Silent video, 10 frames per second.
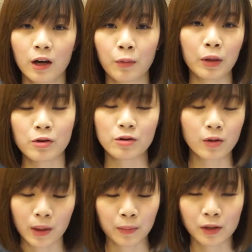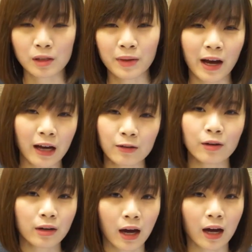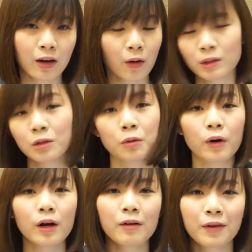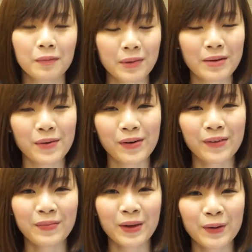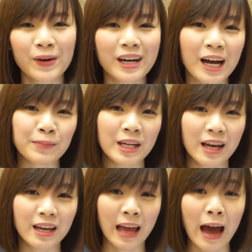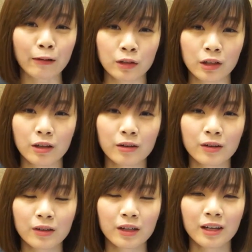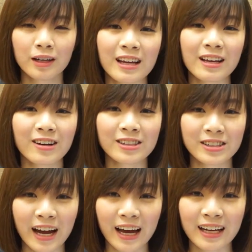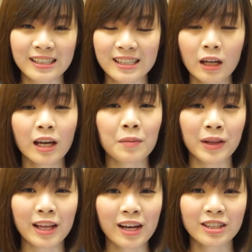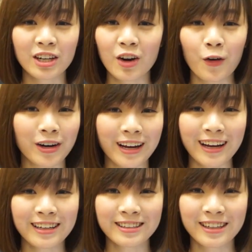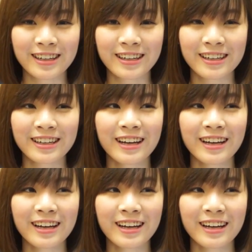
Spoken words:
whether you know the person behind you or not, hold the door for people who are coming in after you. In contrast, in Malaysia or in Asia,